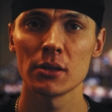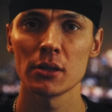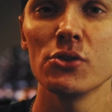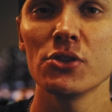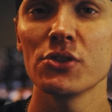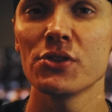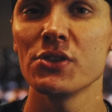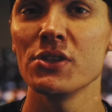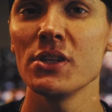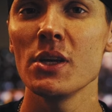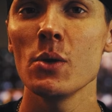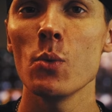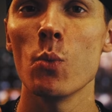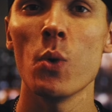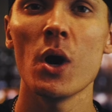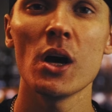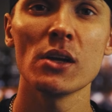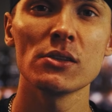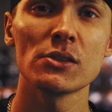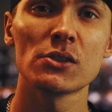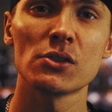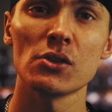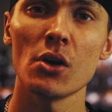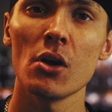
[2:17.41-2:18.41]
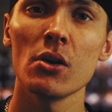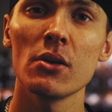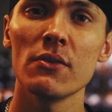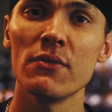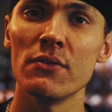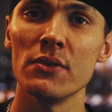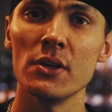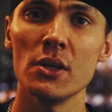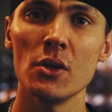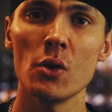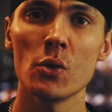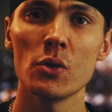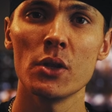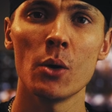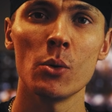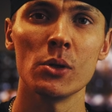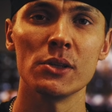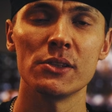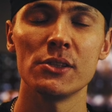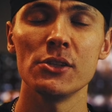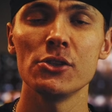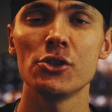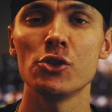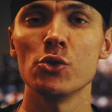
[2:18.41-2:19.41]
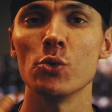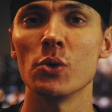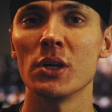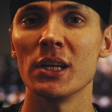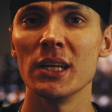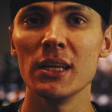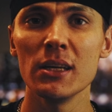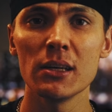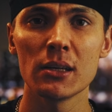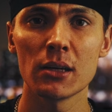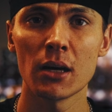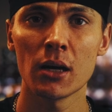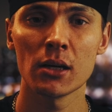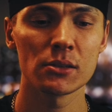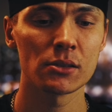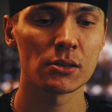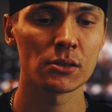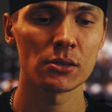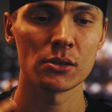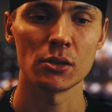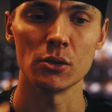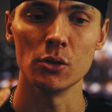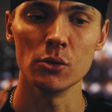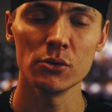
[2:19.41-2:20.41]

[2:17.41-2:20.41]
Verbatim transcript: You just need one solid video that will teach you clean cuts,